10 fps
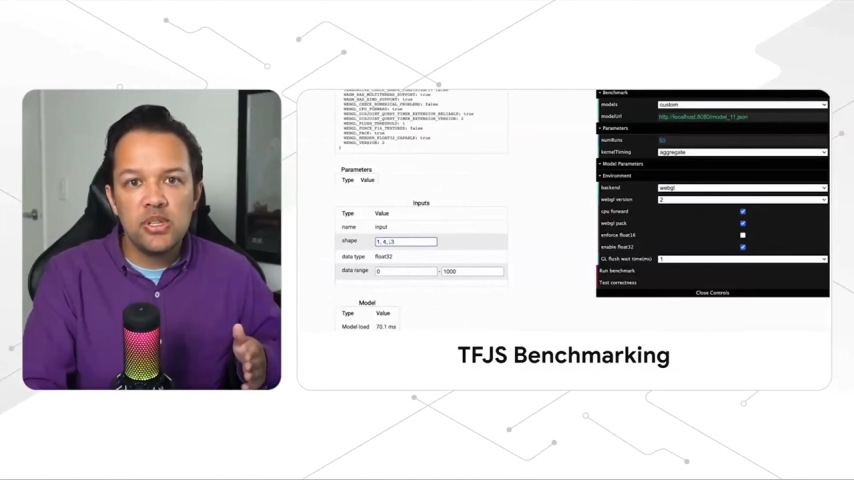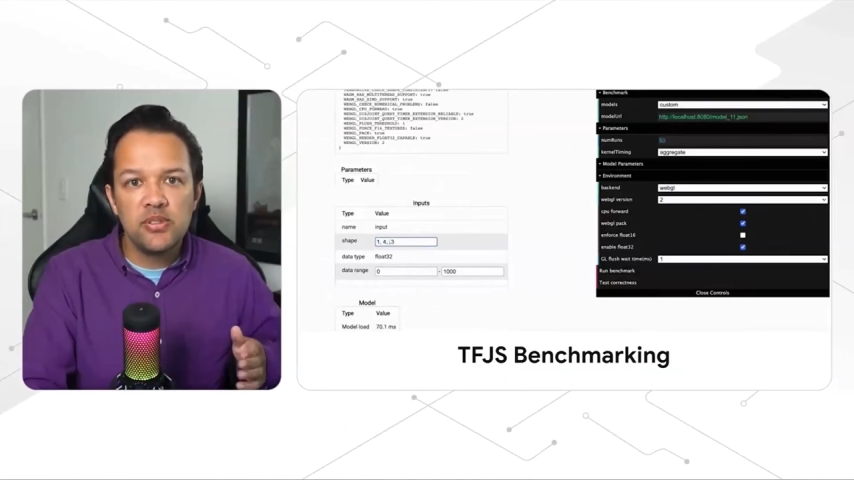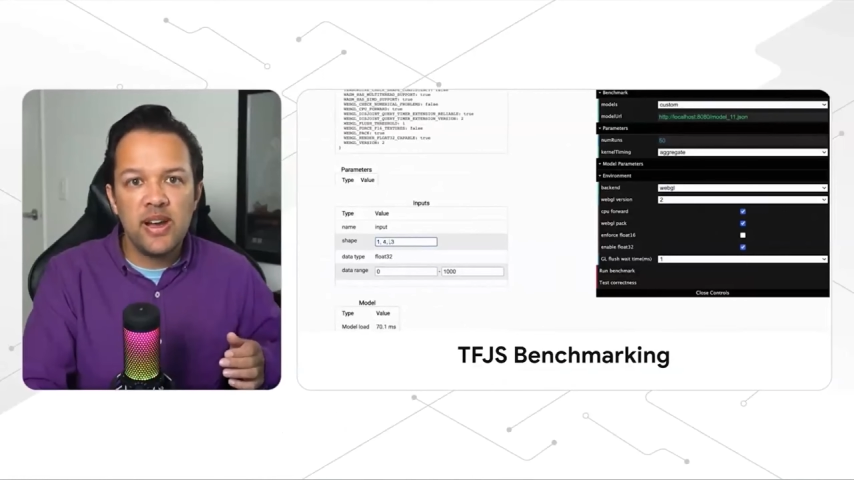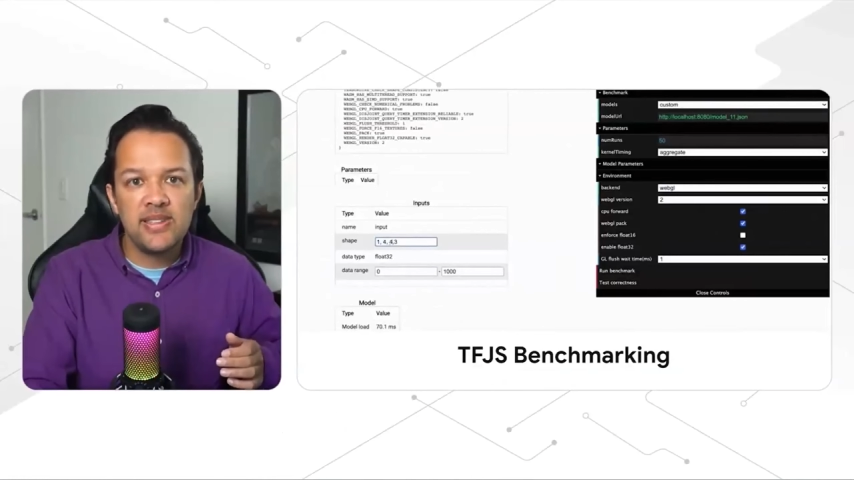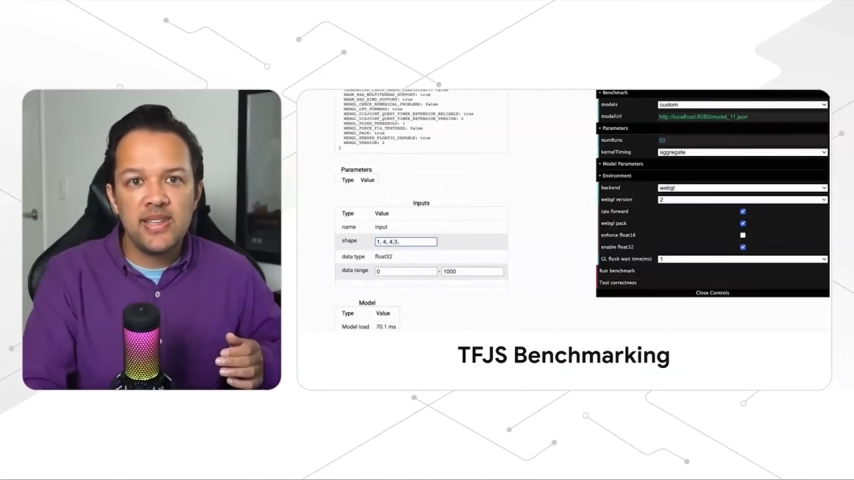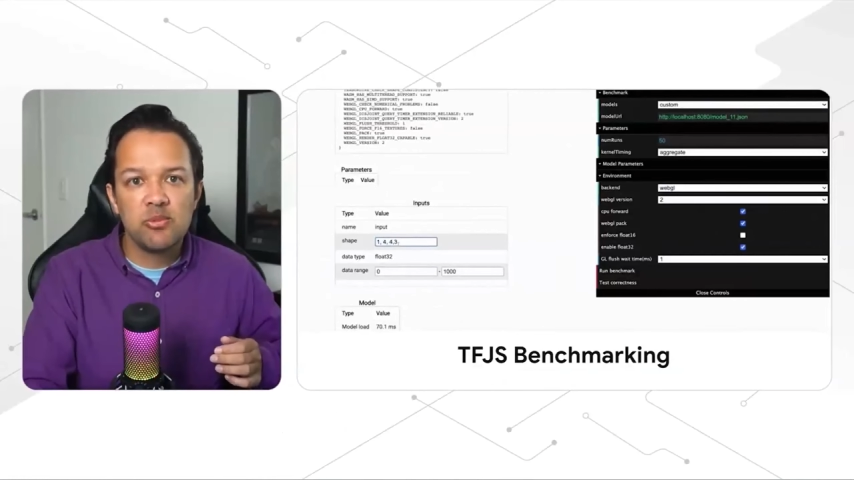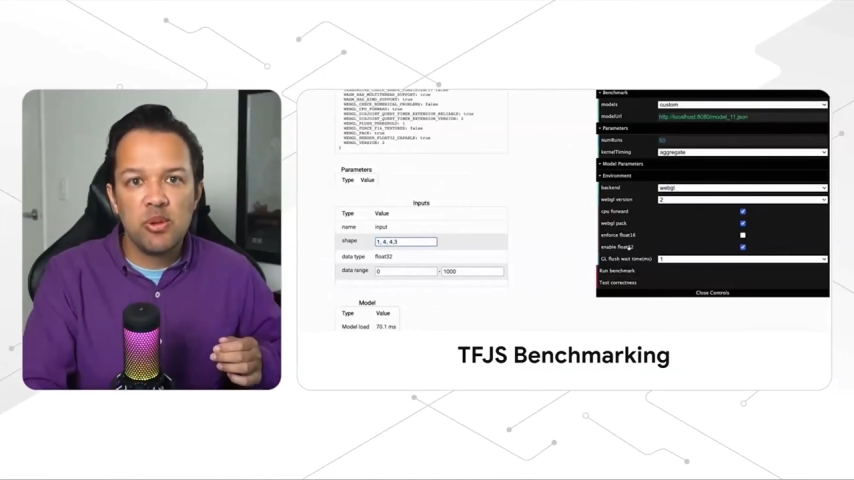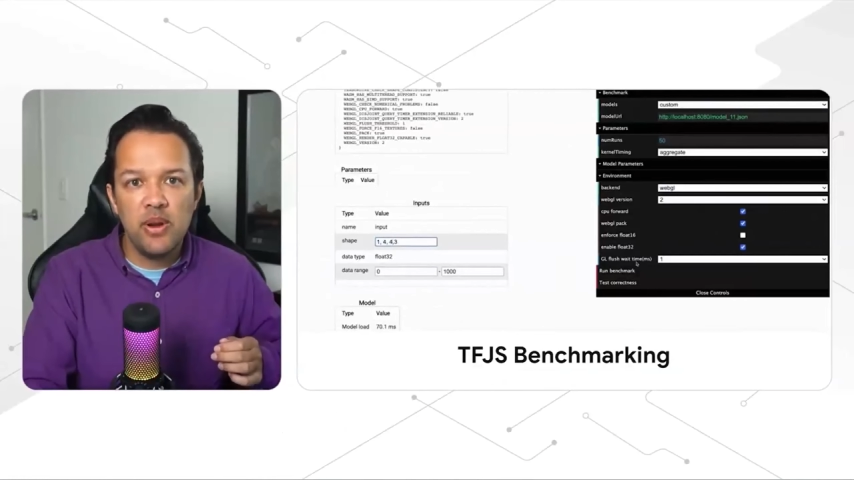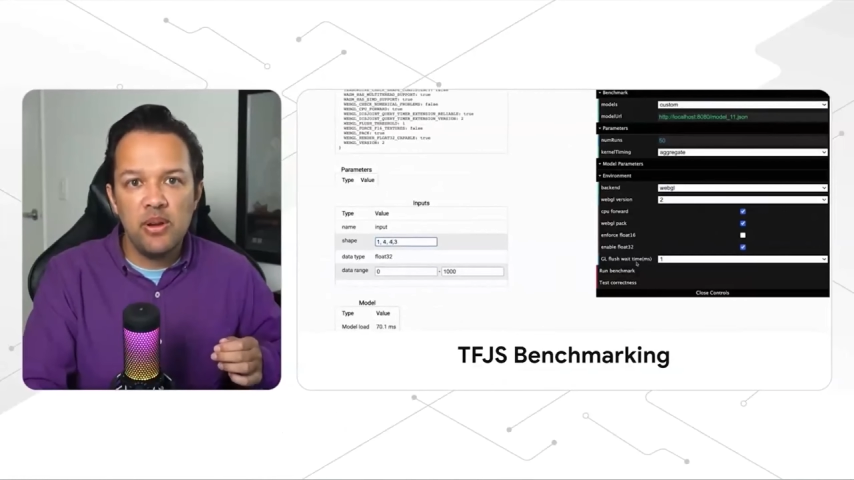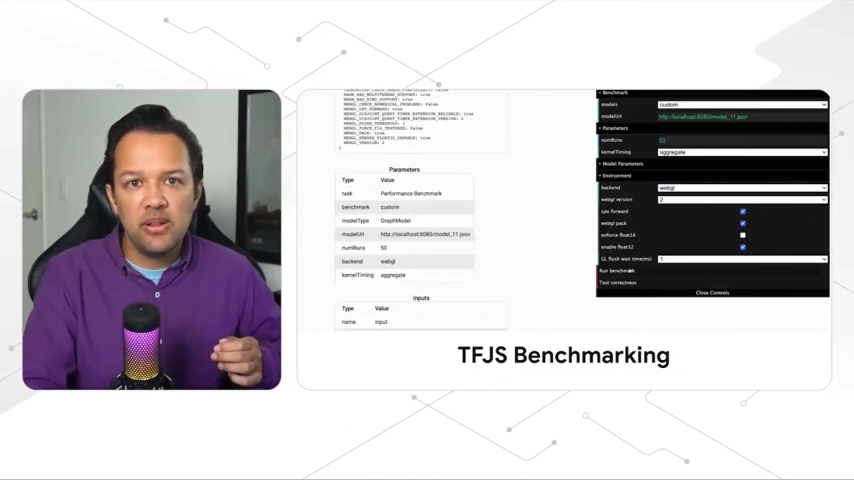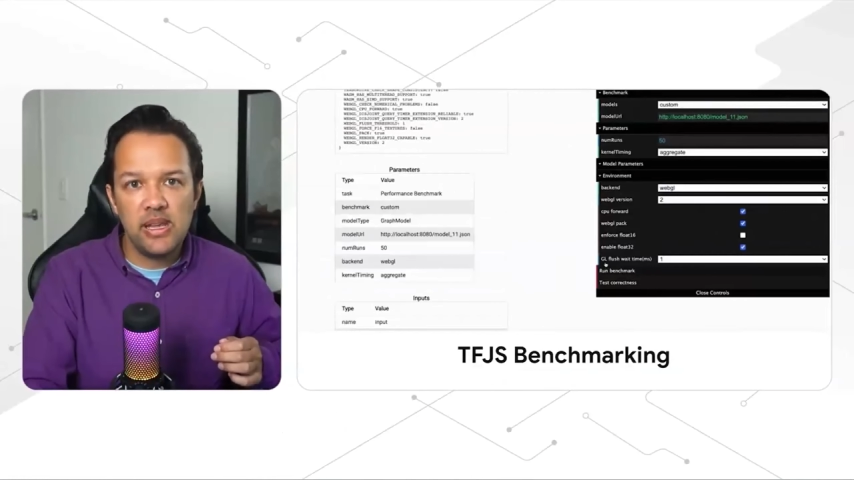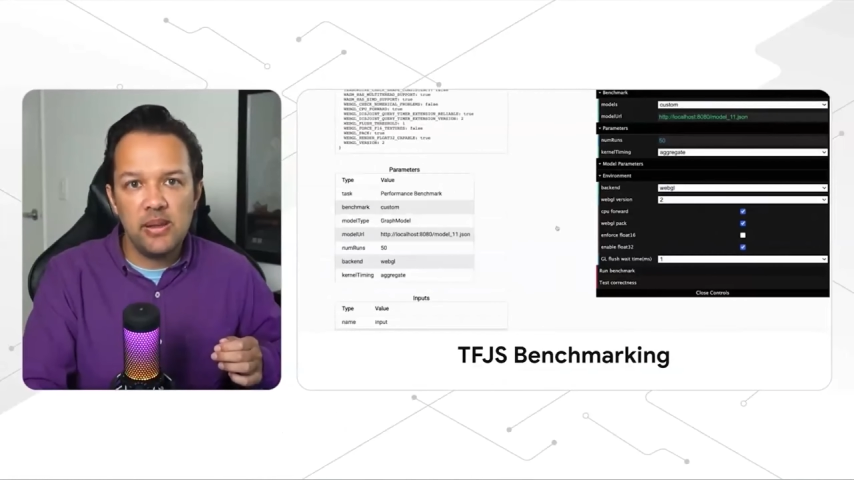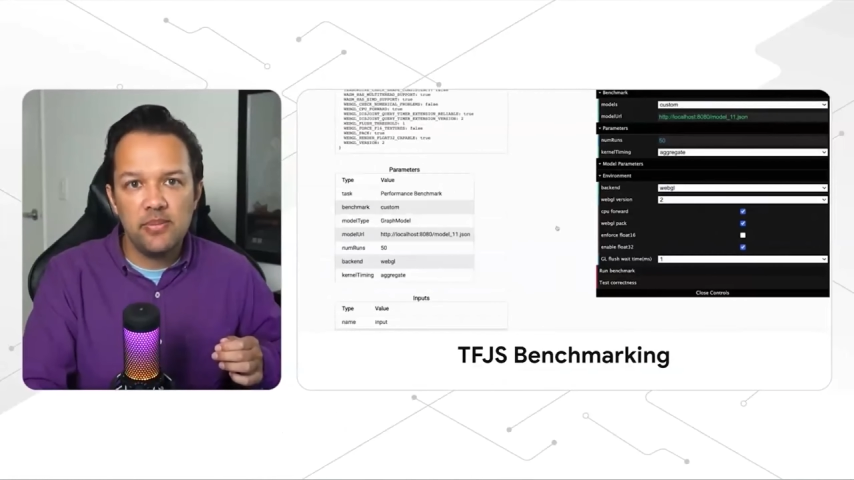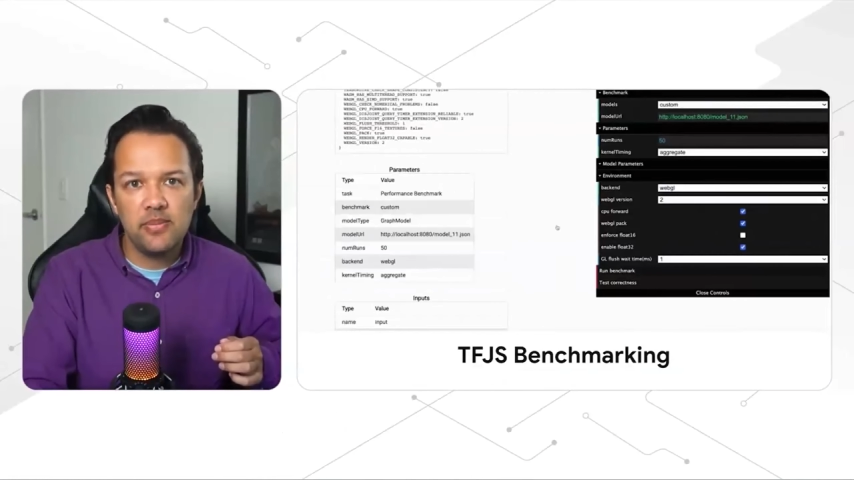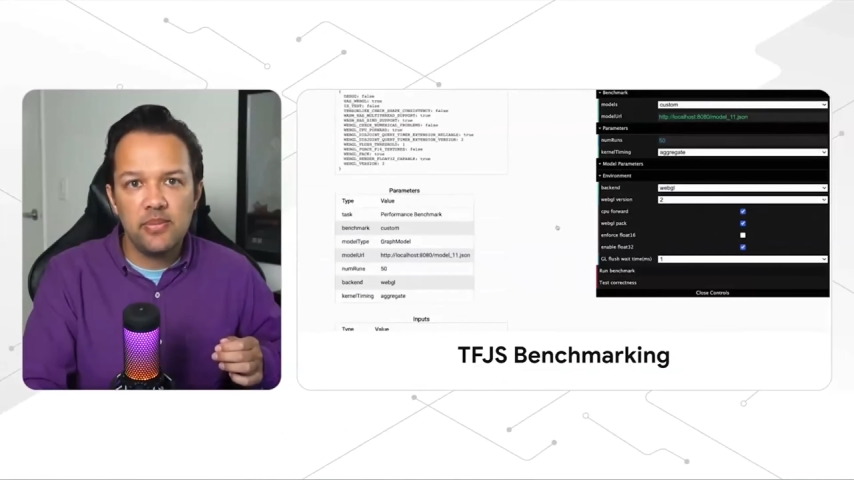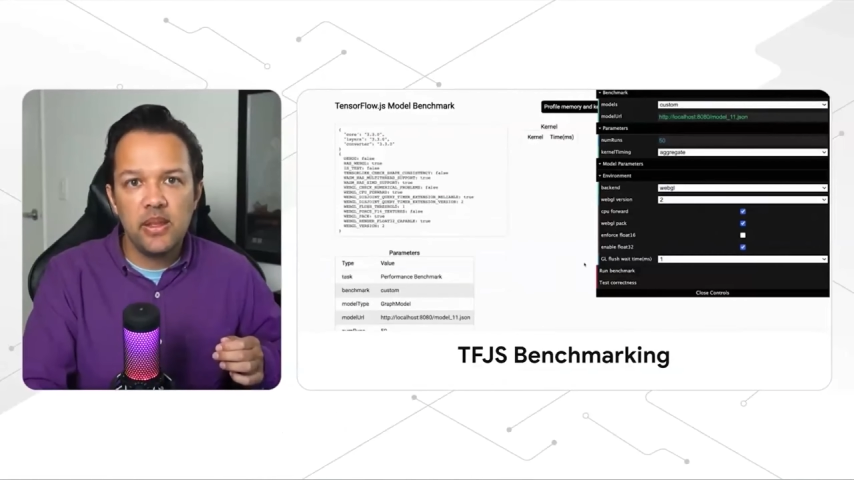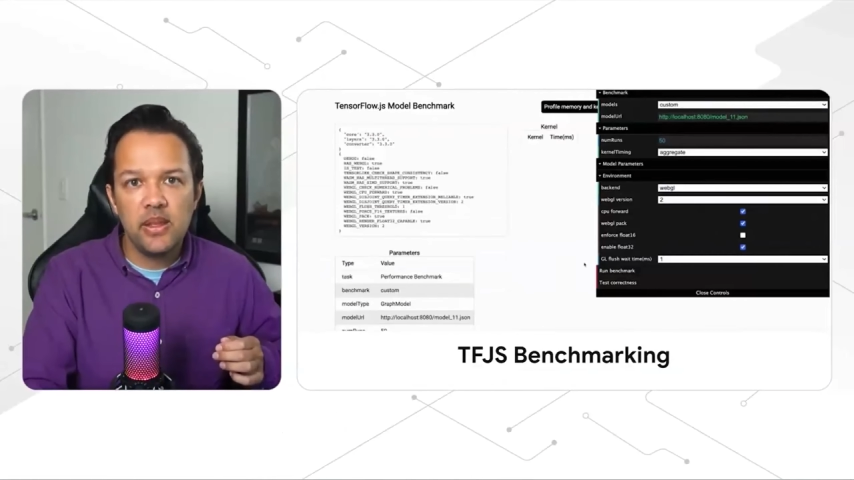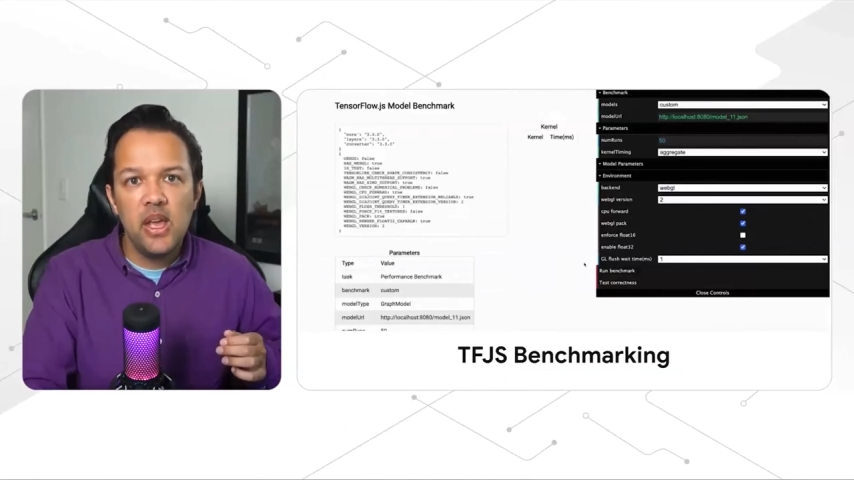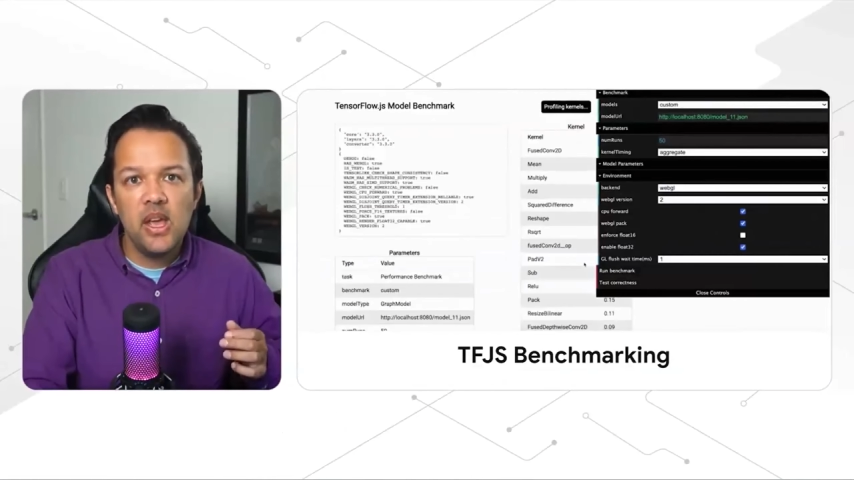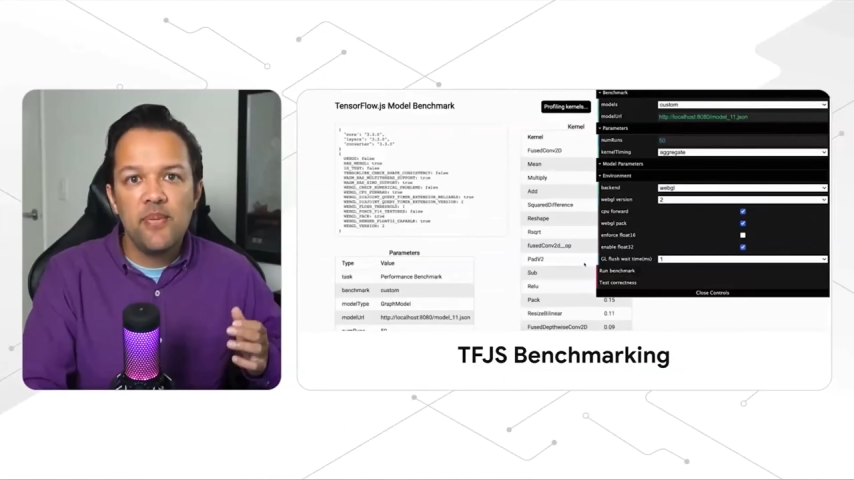from multiple devices remotely.